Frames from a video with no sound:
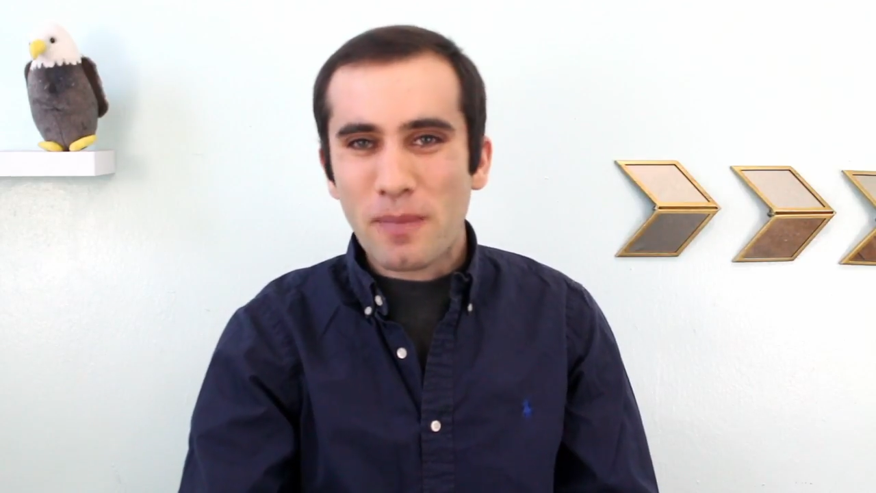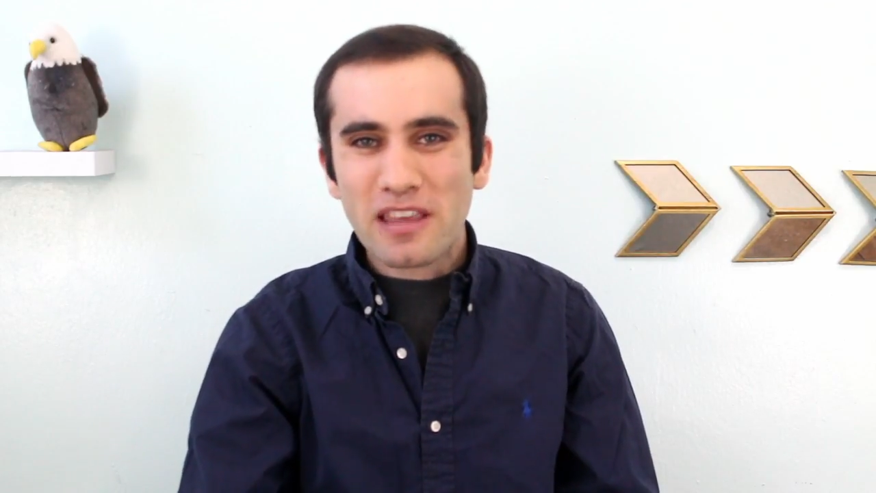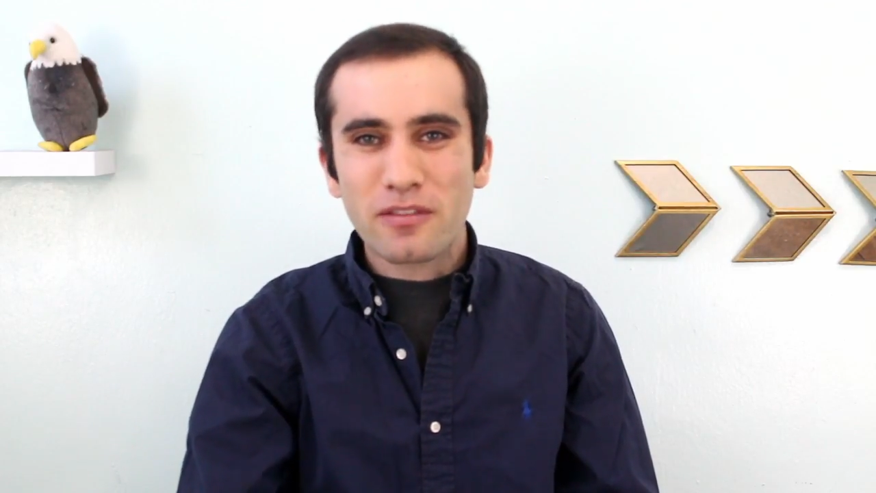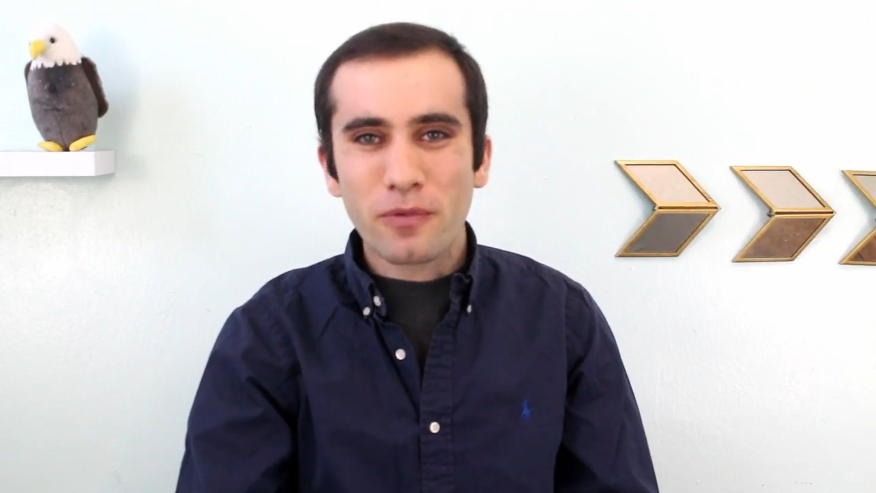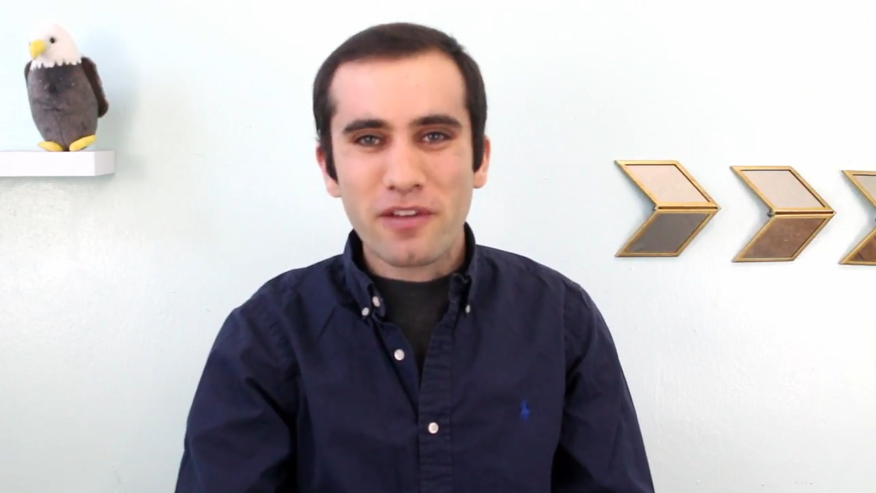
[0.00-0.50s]

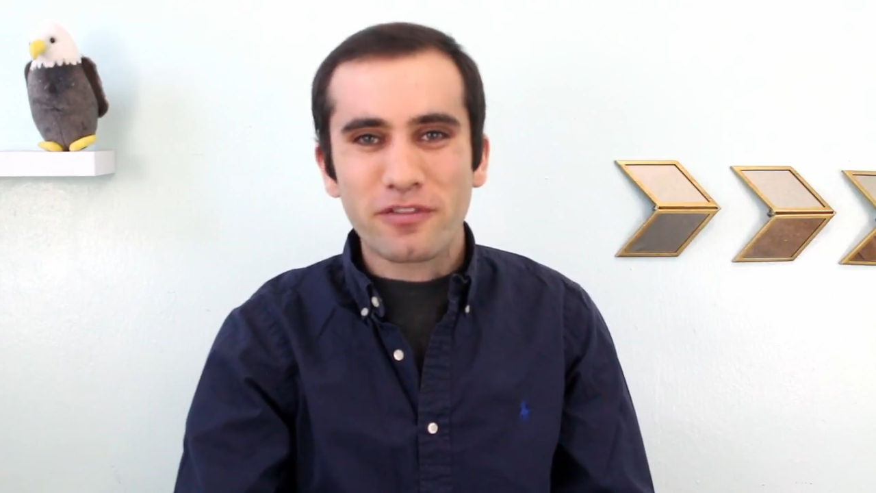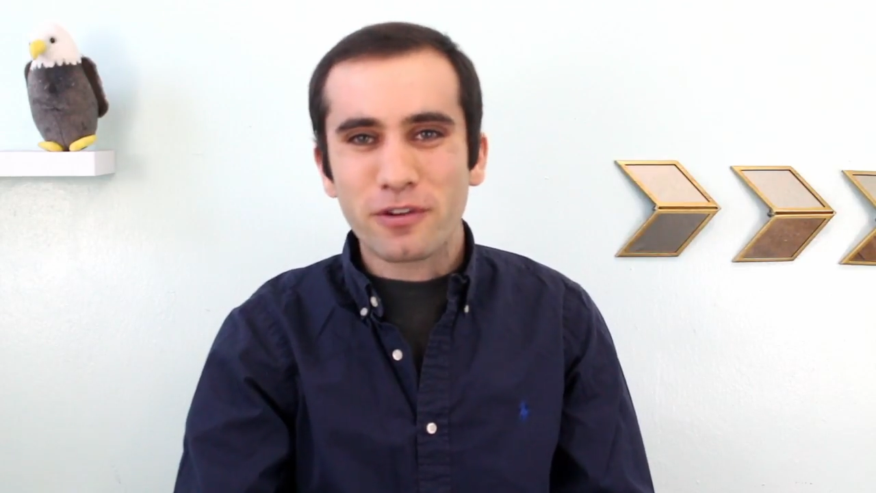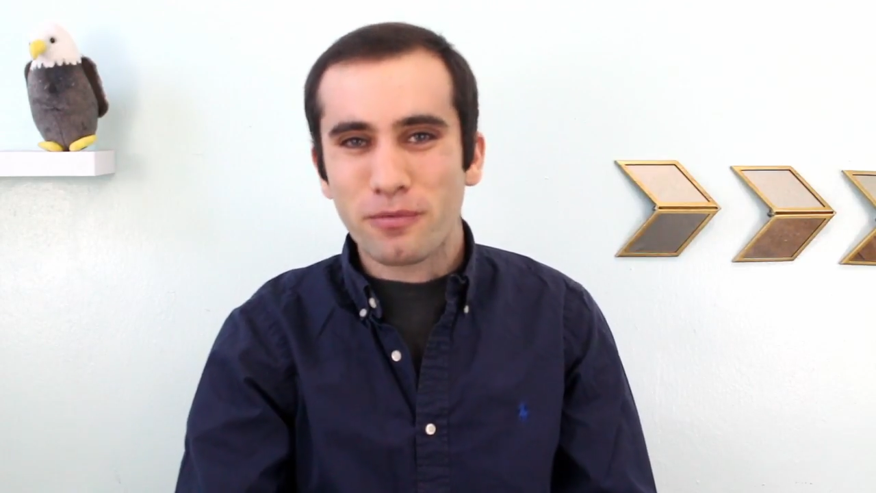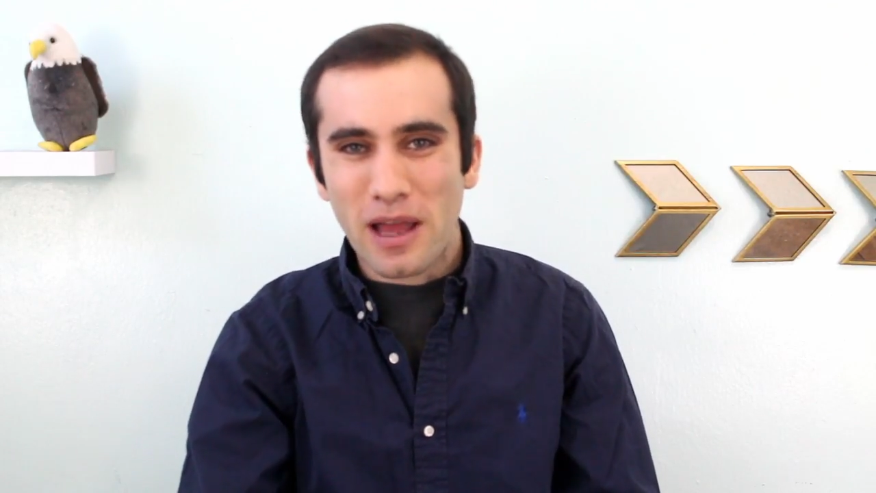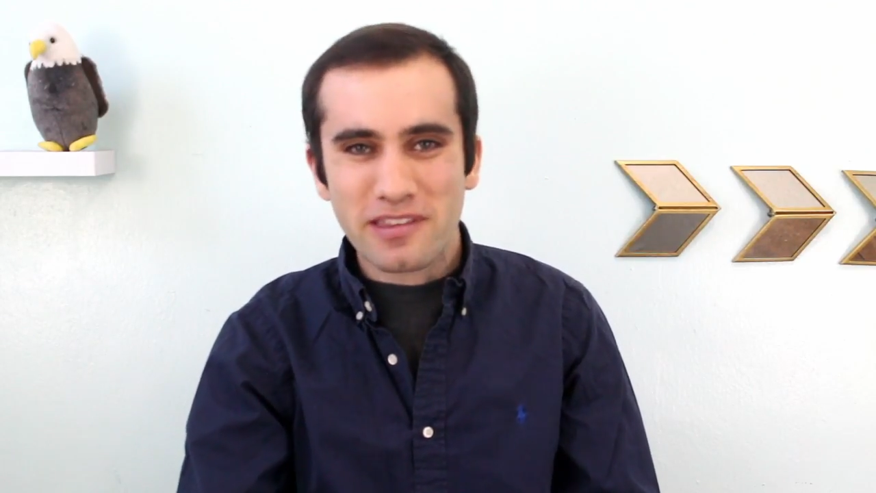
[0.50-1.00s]
best way of
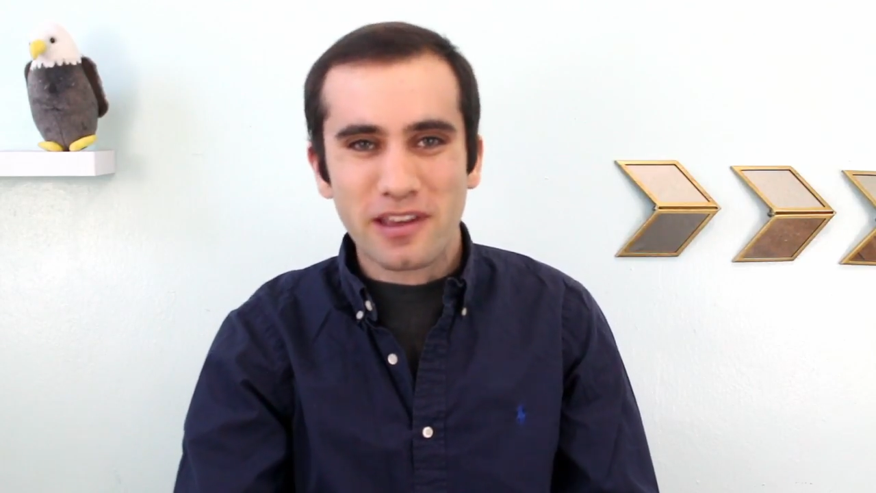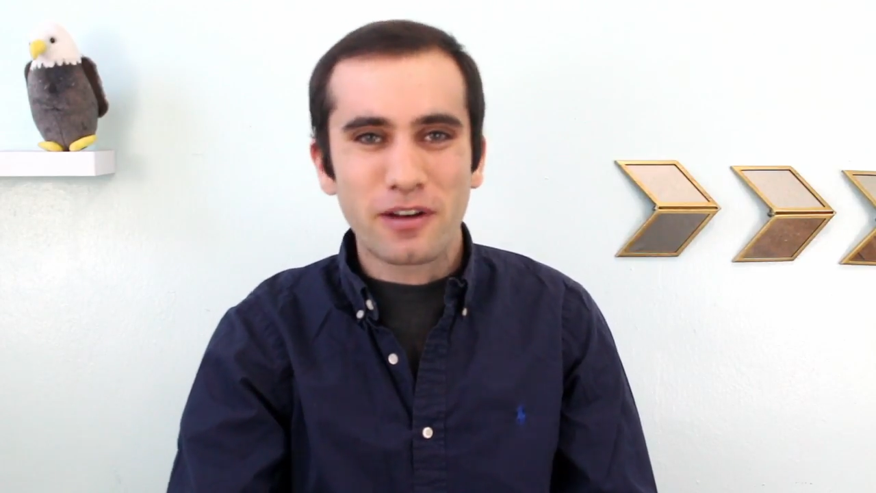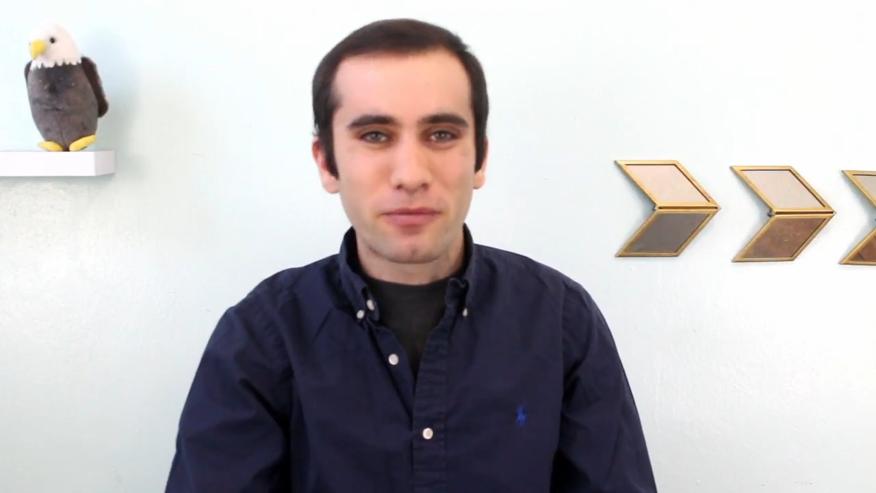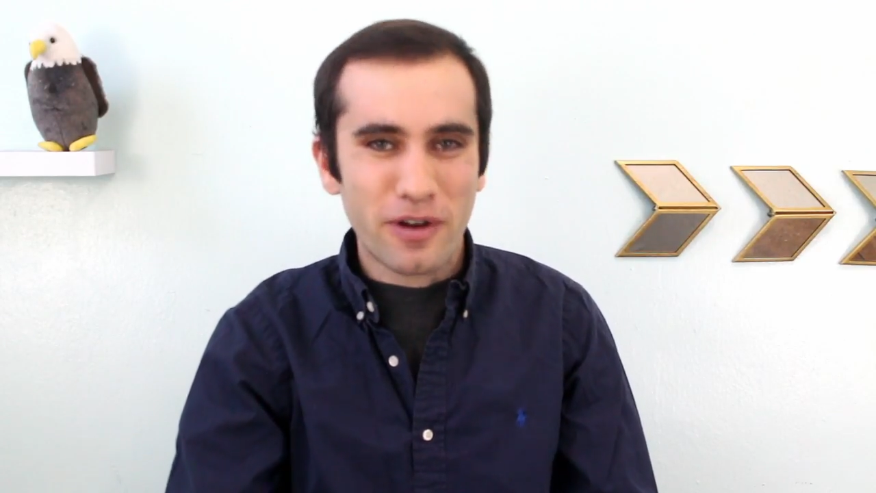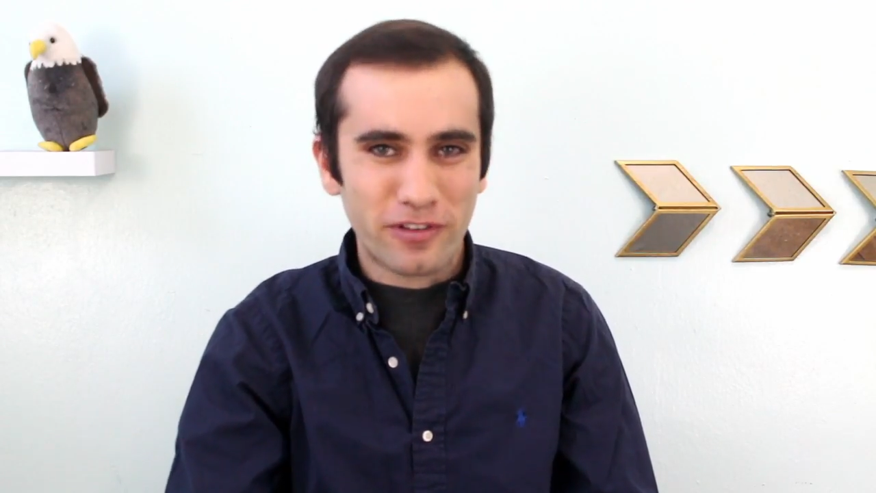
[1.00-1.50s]
crossing
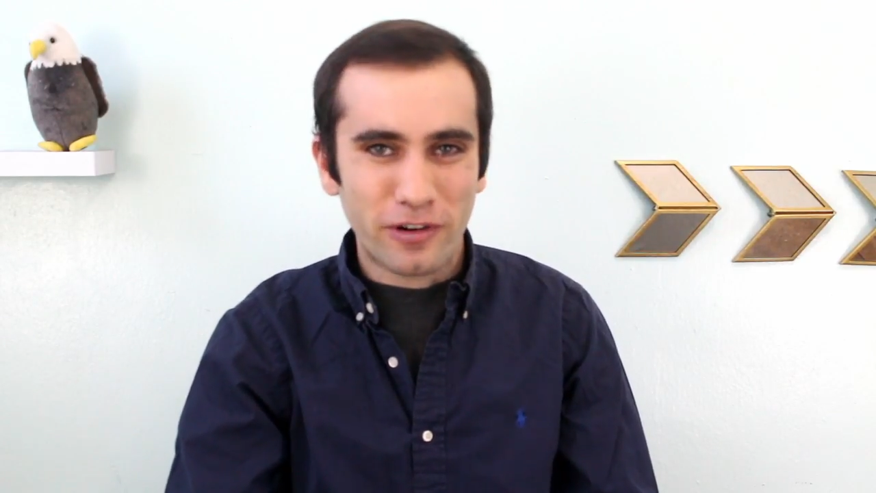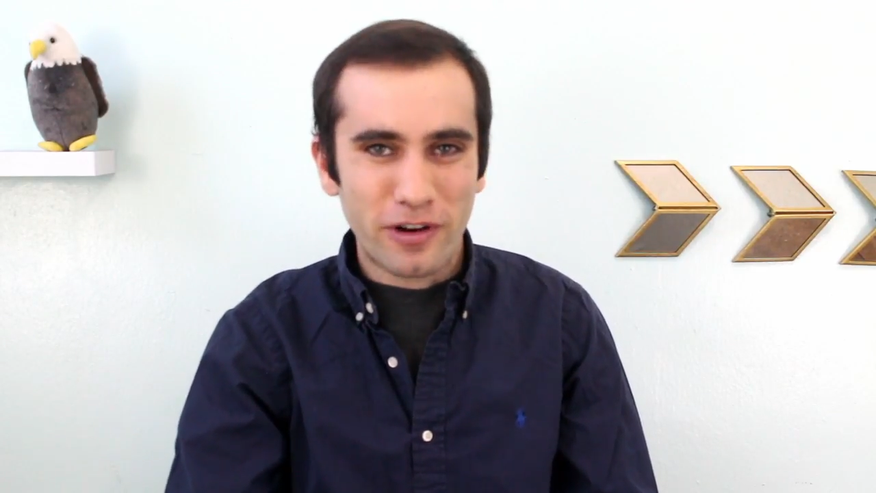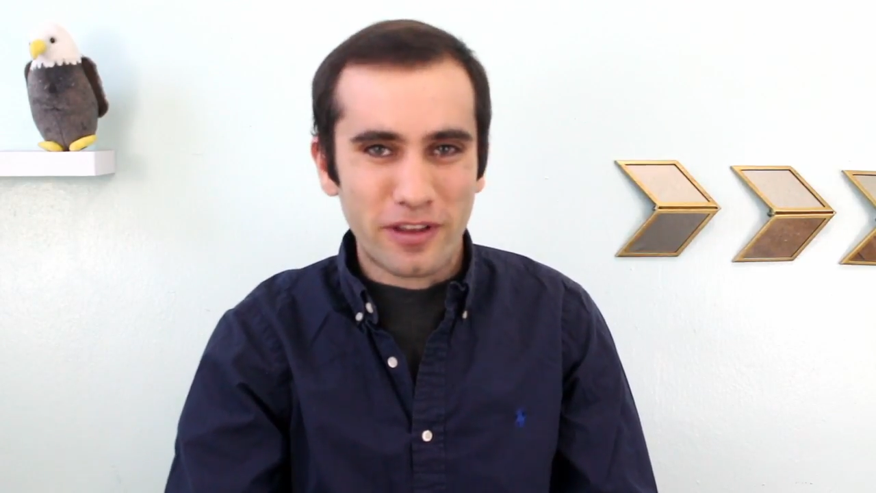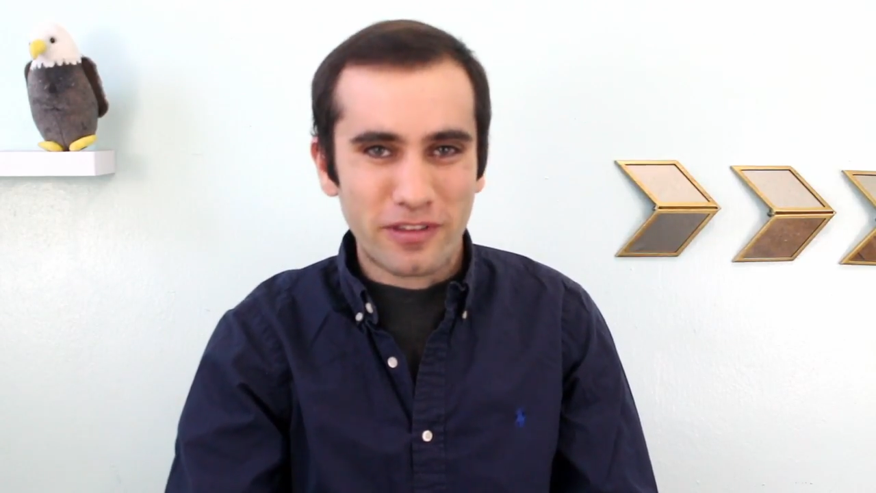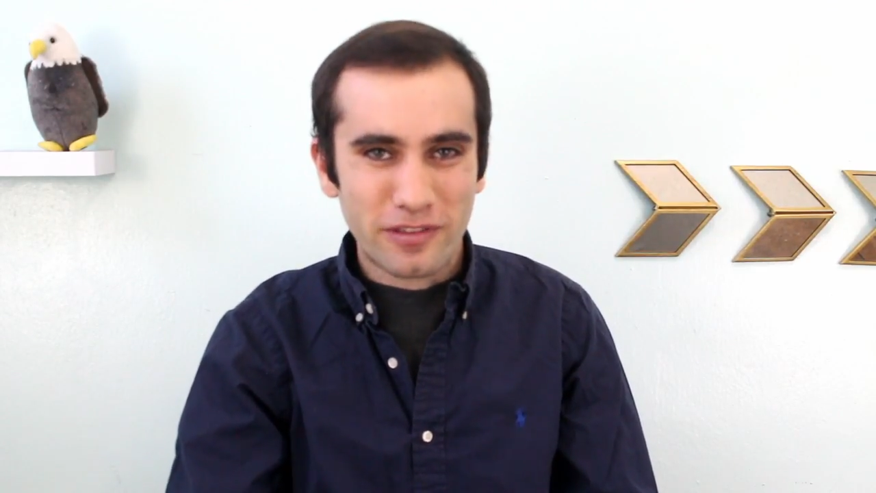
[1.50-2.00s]
a
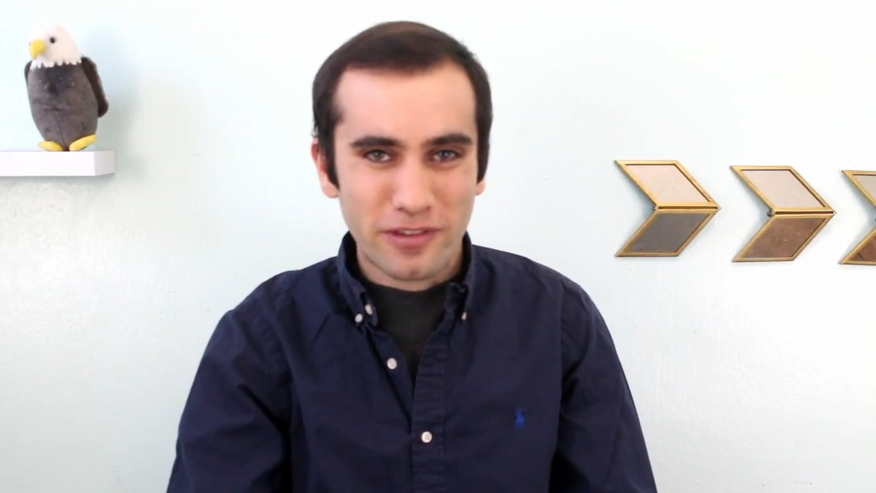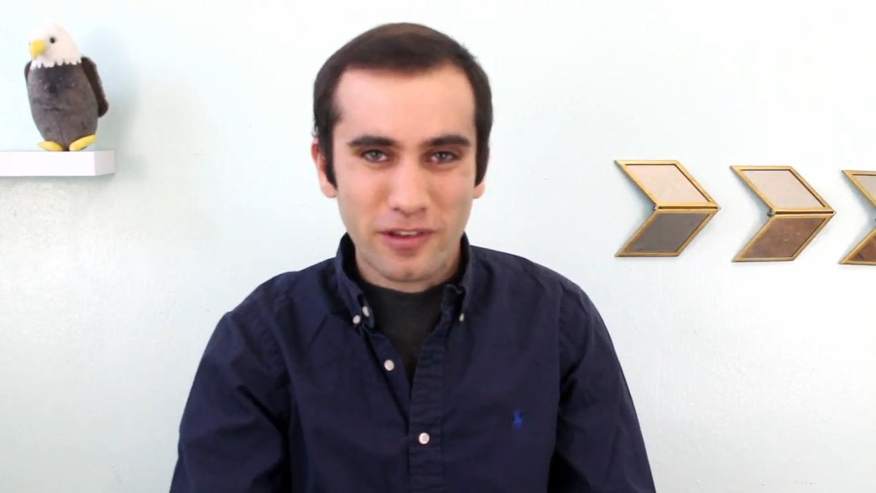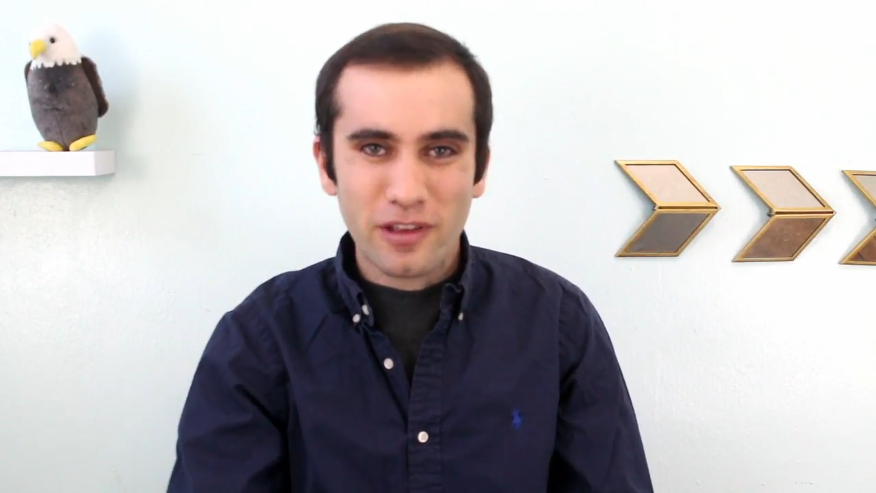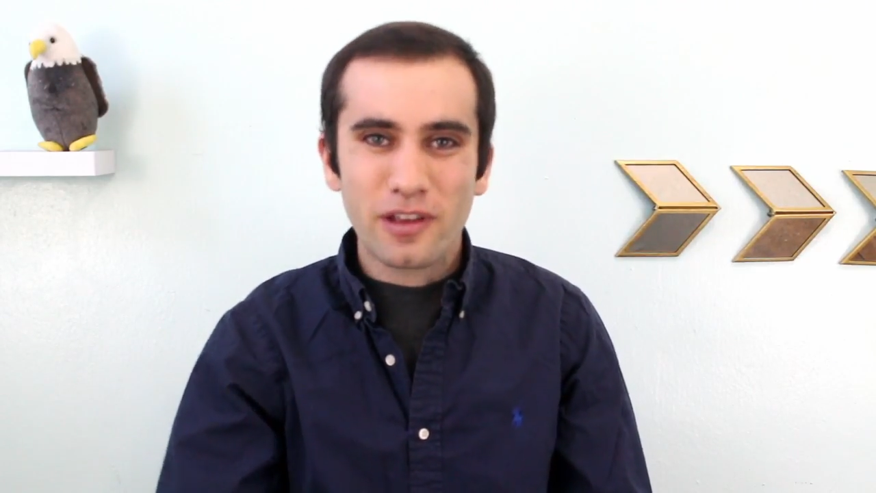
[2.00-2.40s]
river is.